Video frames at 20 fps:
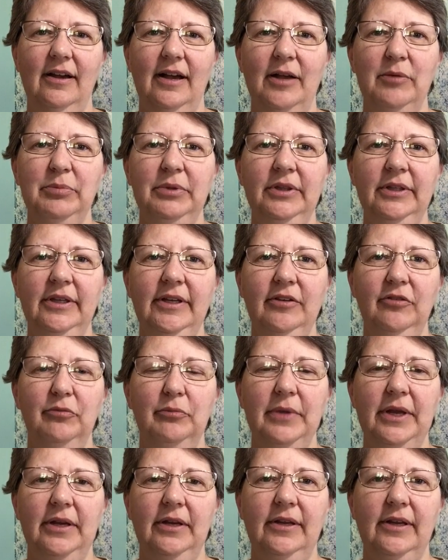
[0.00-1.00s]
I believe
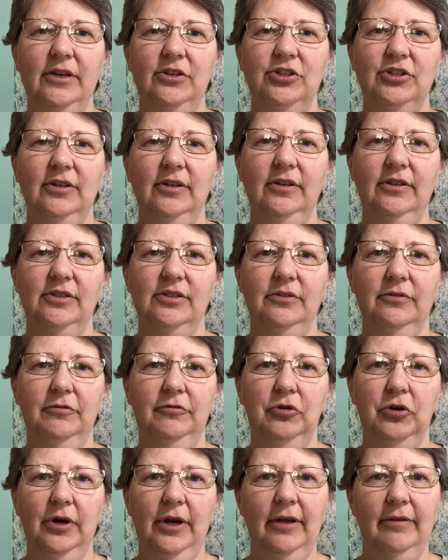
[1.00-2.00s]
medication isn't
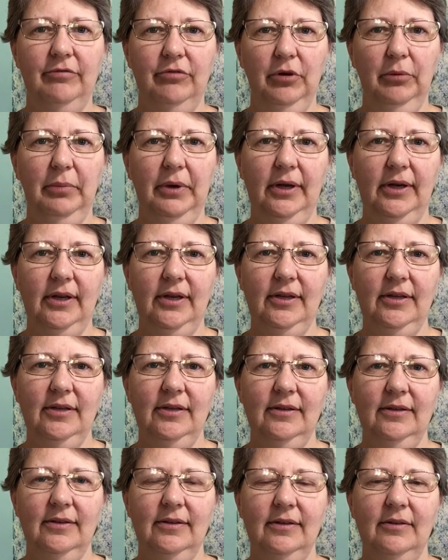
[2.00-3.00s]
for everybody,
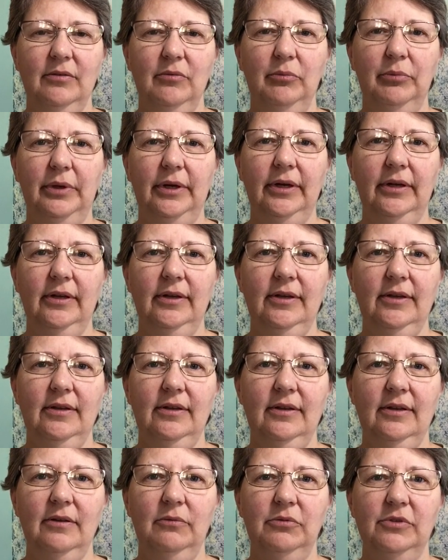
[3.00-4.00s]
but
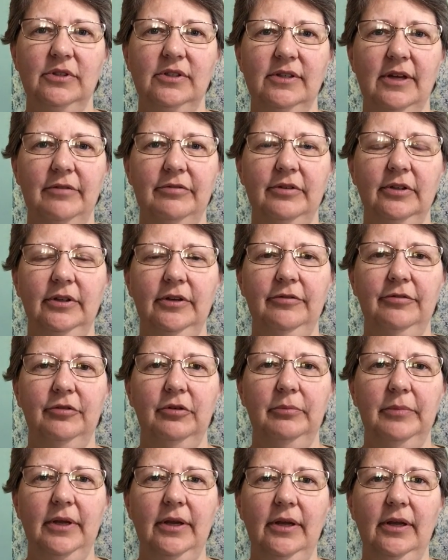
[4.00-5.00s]
it was definitely for
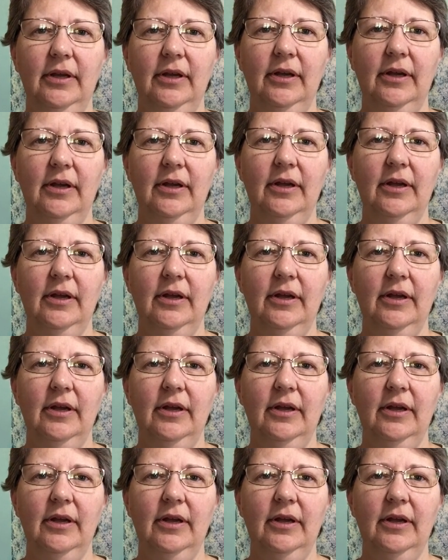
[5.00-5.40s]
me.